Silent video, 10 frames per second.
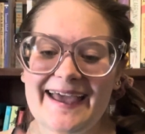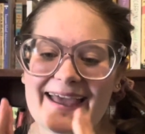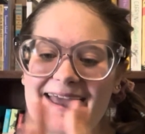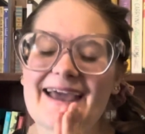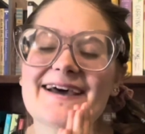
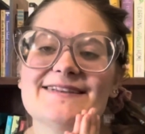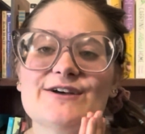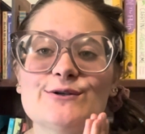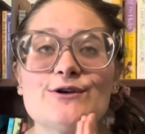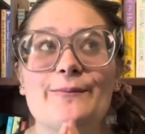And
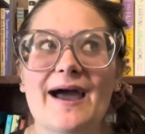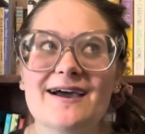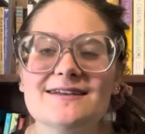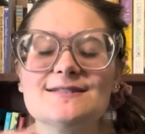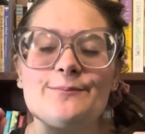also
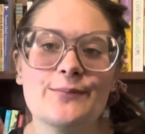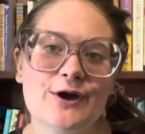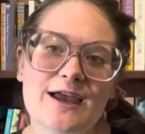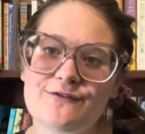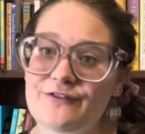Becca's Book
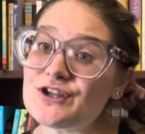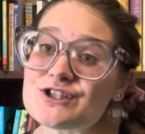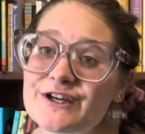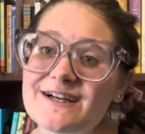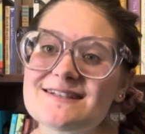
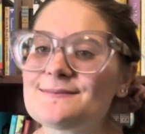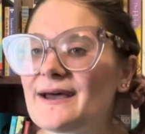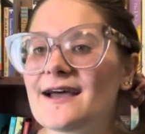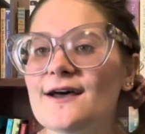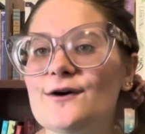Adventures,
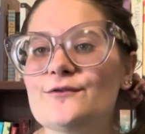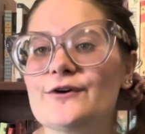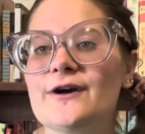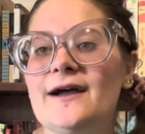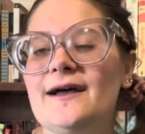Becca
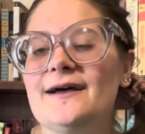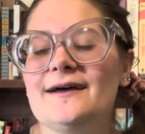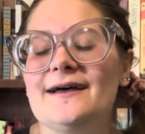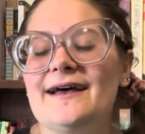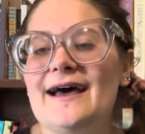over
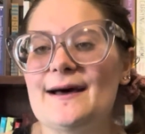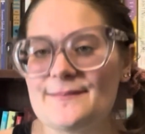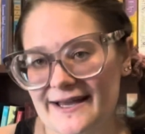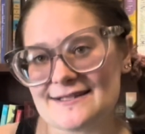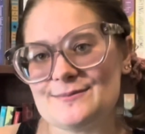at
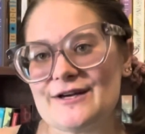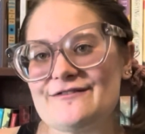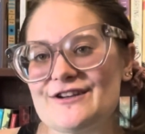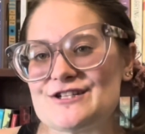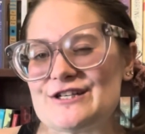Becca's Book
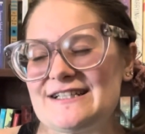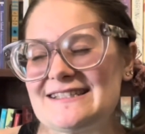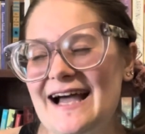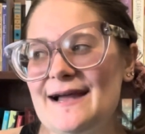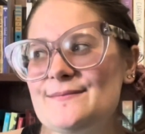Adventures.
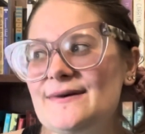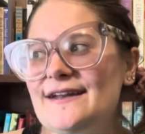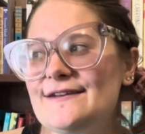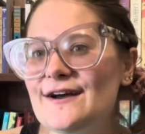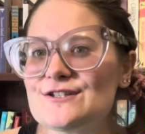I'm
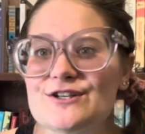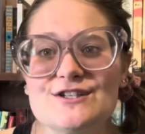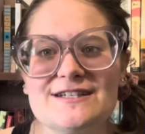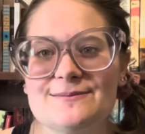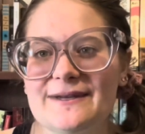not sure,
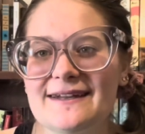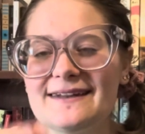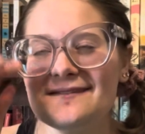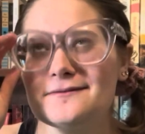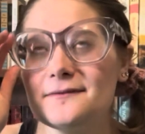she's
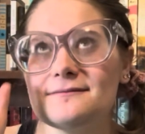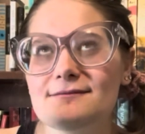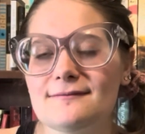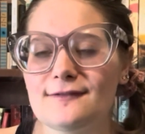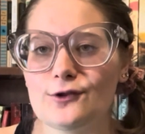been
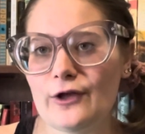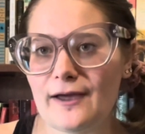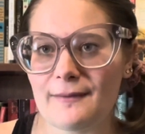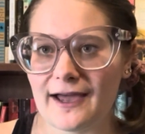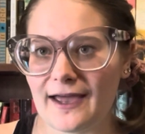a little
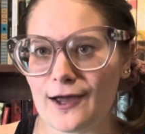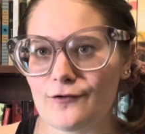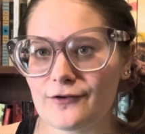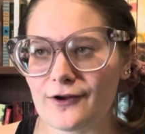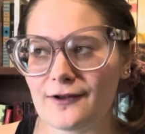MIA
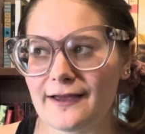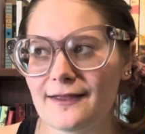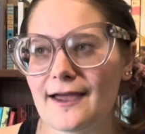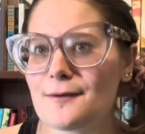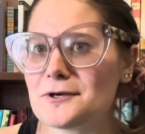over there
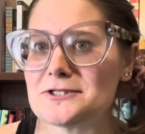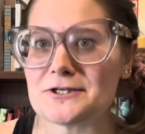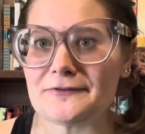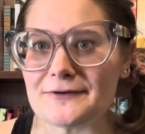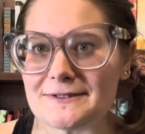lately. I'm not sure
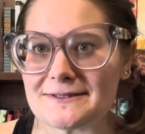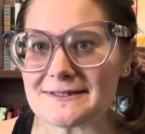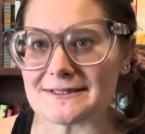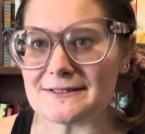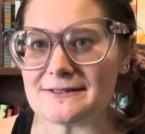if you're
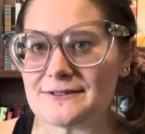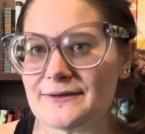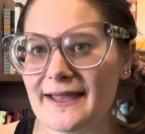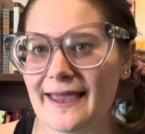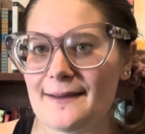still
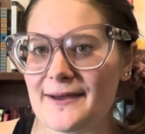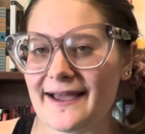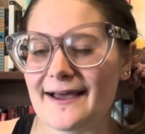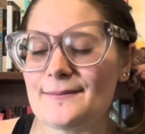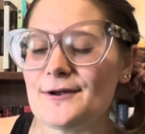doing it,
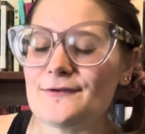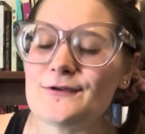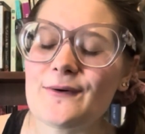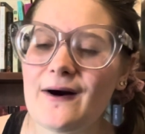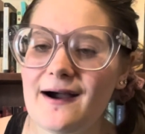Becca, but if
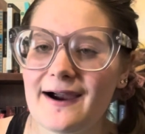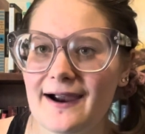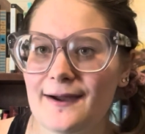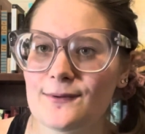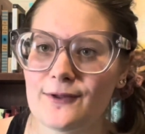you are,
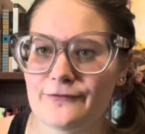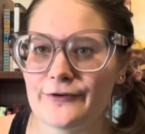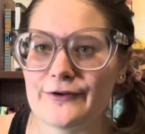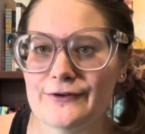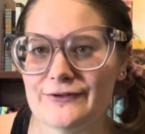I would love for
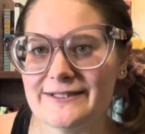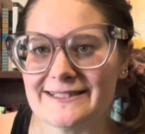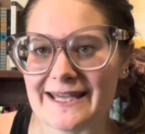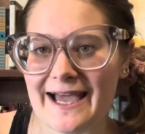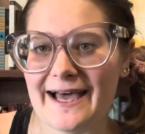you to do this
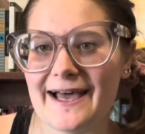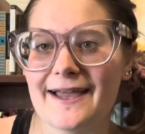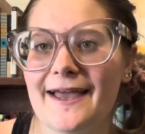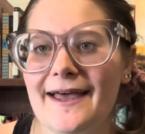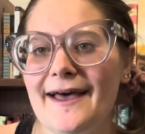tag.
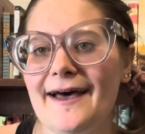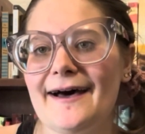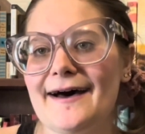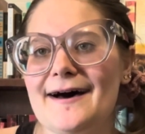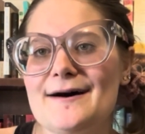
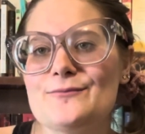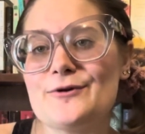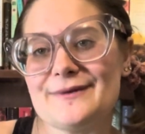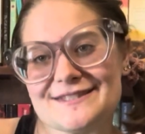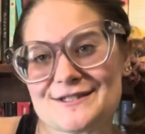We
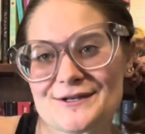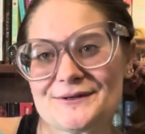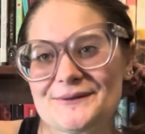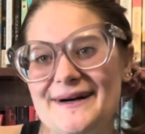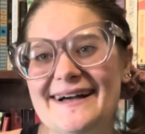miss
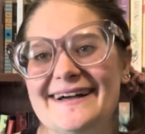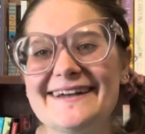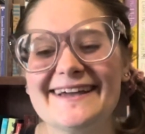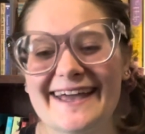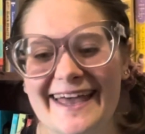you.
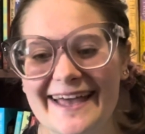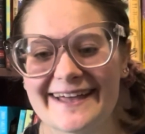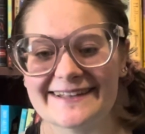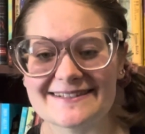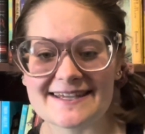
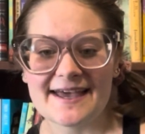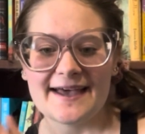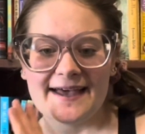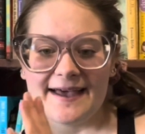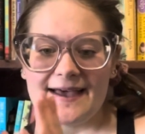And
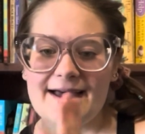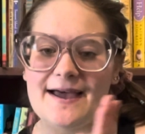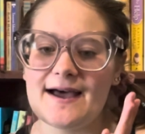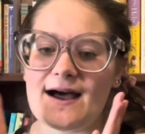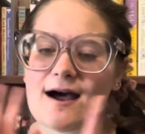
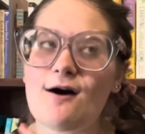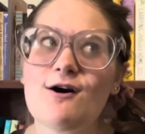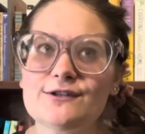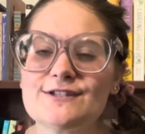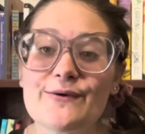
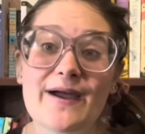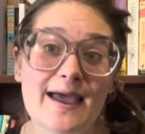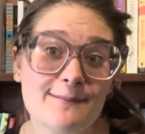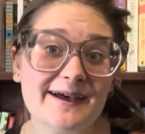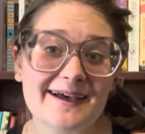also
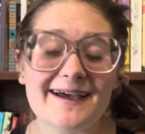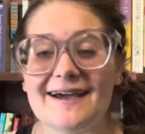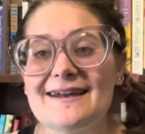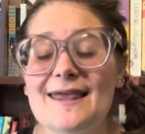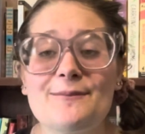Emma
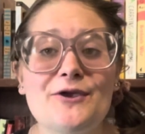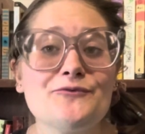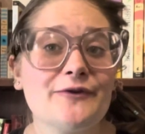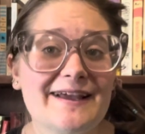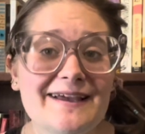at Emmy
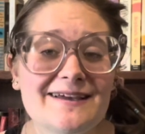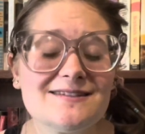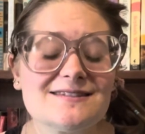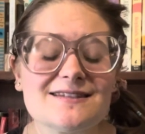Reads.